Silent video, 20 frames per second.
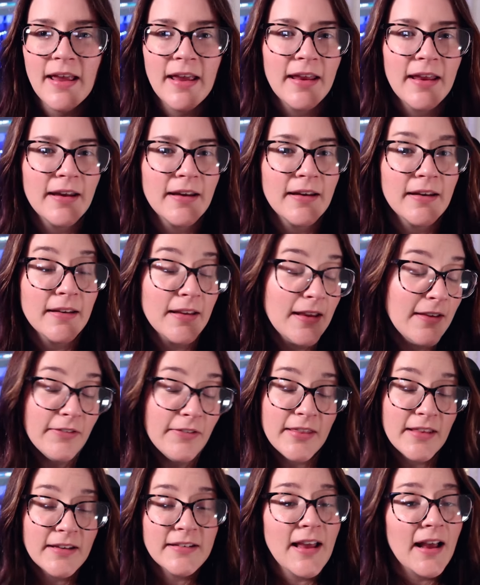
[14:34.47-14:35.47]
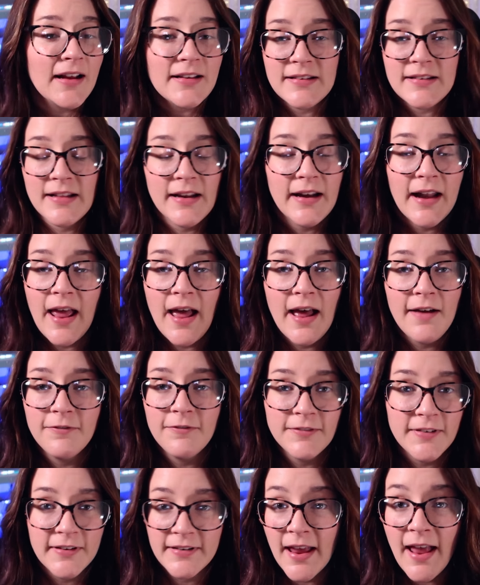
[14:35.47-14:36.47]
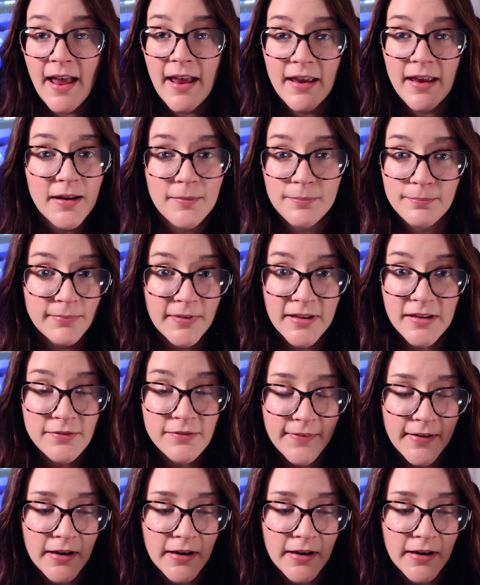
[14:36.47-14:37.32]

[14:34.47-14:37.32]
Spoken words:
in even the text that I have today in these